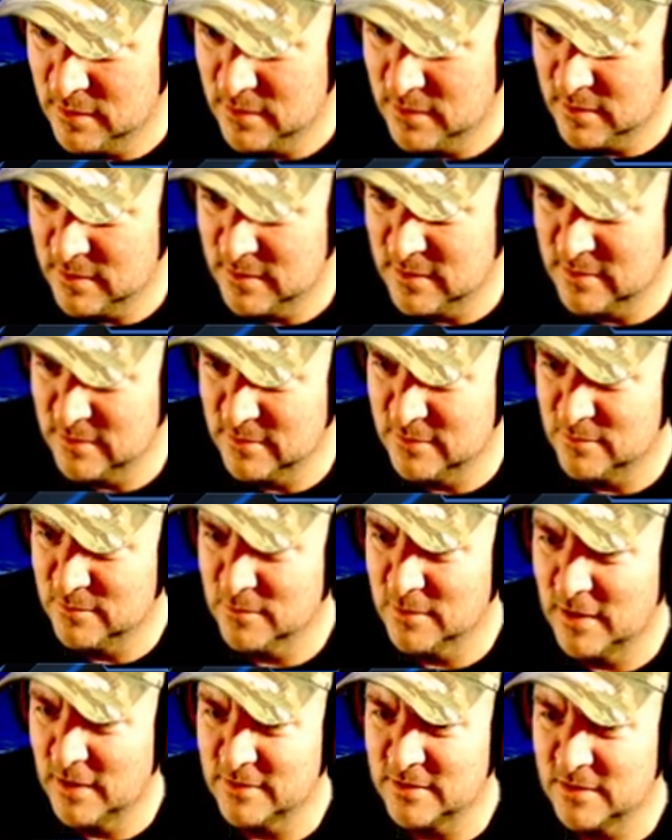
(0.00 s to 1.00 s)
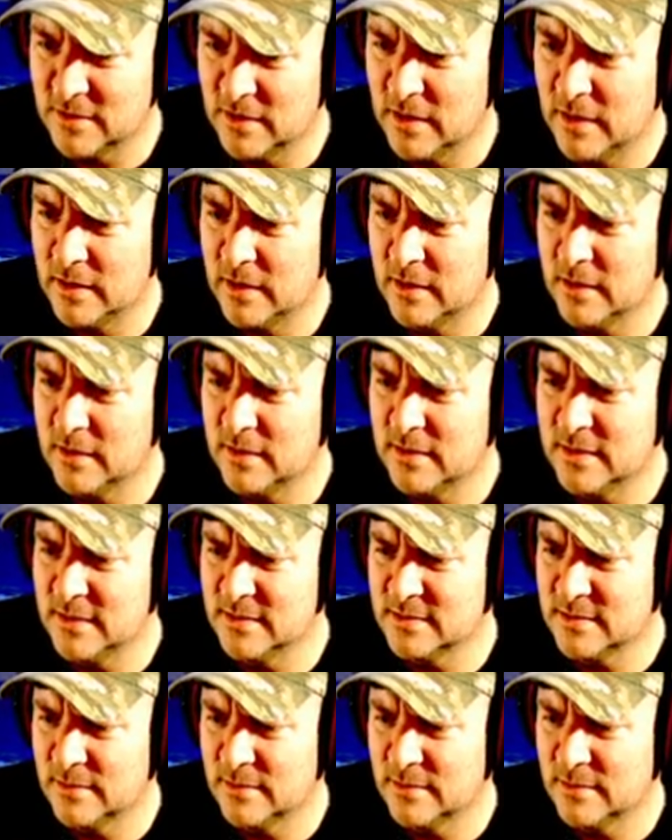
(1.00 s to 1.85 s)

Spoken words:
we'll have to, and these